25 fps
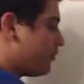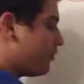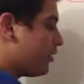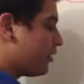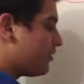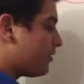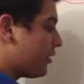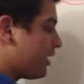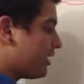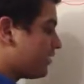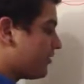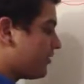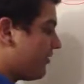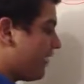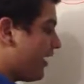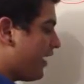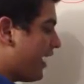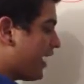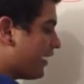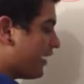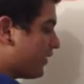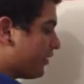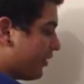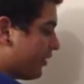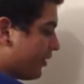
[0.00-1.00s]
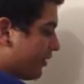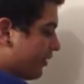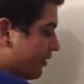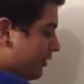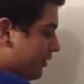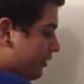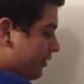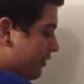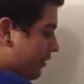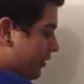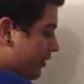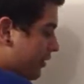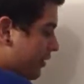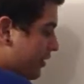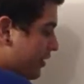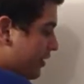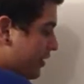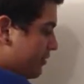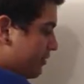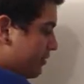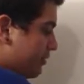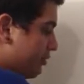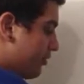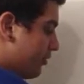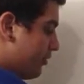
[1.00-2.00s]
Willebrand's factor, this
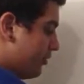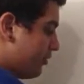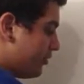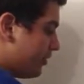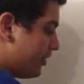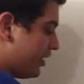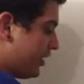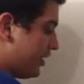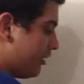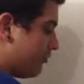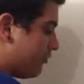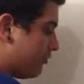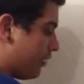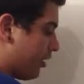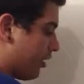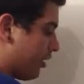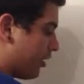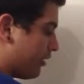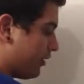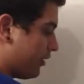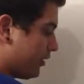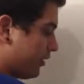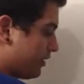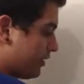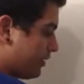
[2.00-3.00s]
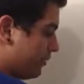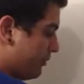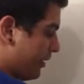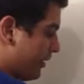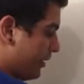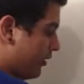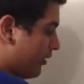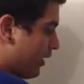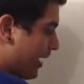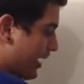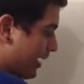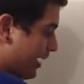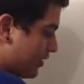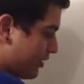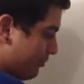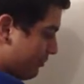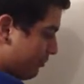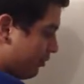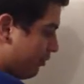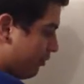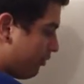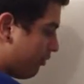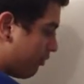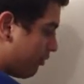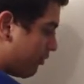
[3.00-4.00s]
protein part, this amino acid
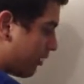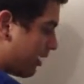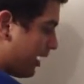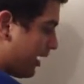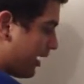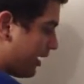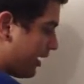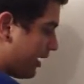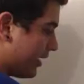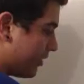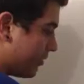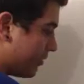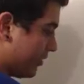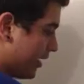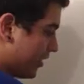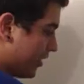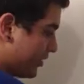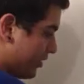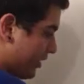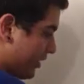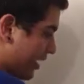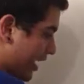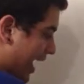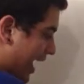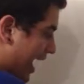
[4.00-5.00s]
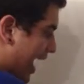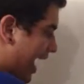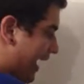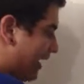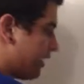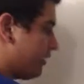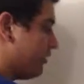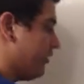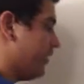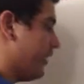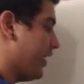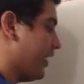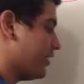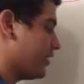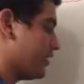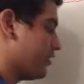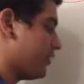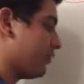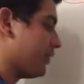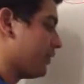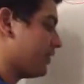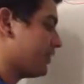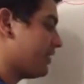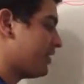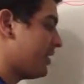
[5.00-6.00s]
polar ionized region, activates the
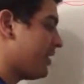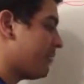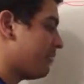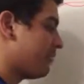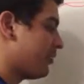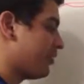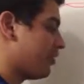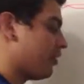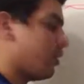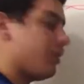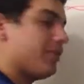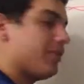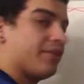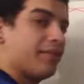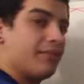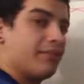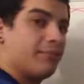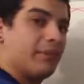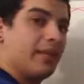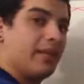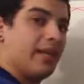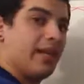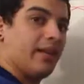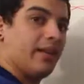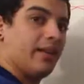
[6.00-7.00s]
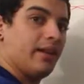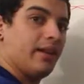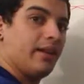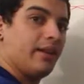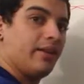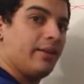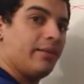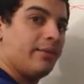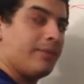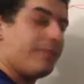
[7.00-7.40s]
receptor on this platelet.